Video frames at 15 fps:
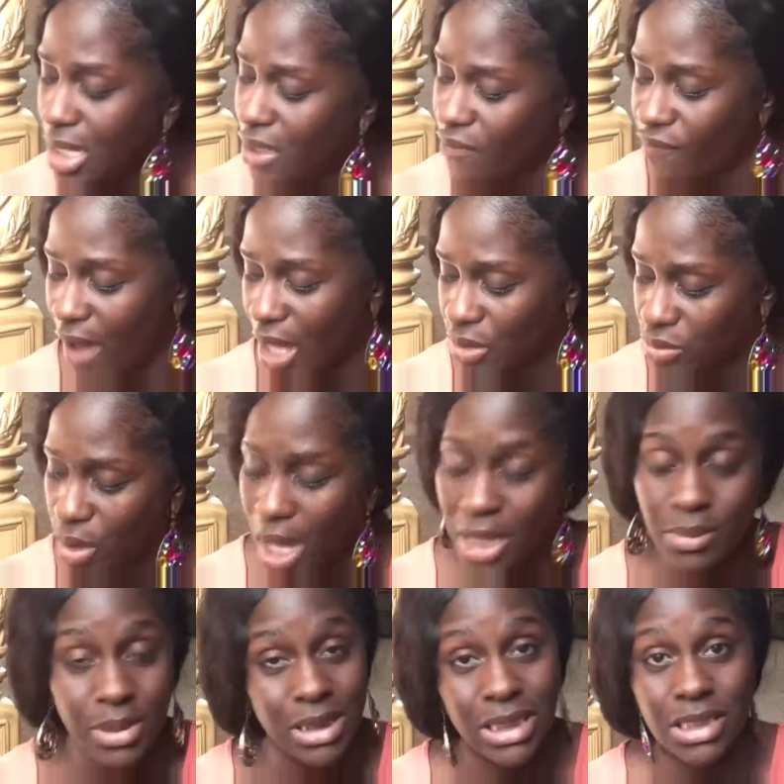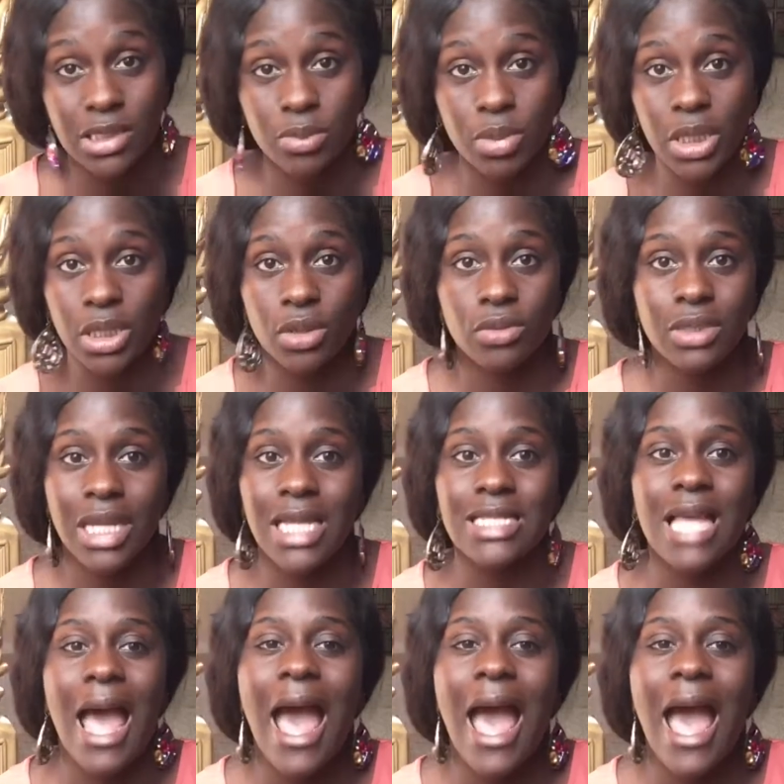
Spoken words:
if I don't know how to be disciplined on things,